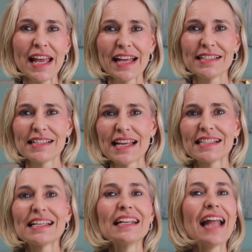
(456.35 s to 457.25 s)
It says,
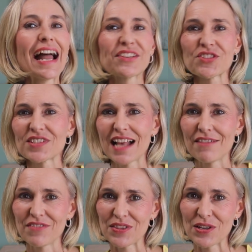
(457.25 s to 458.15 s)
Delight
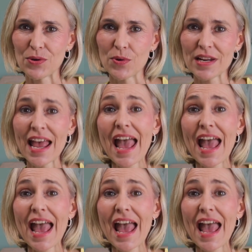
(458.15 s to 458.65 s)
yourself in the Lord,